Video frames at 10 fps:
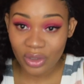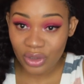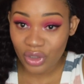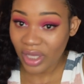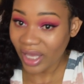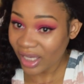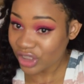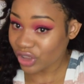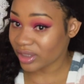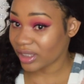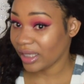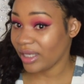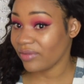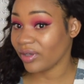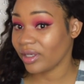look, you can't just
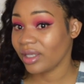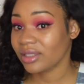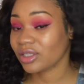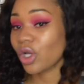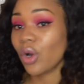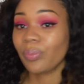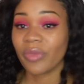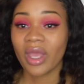leave it. So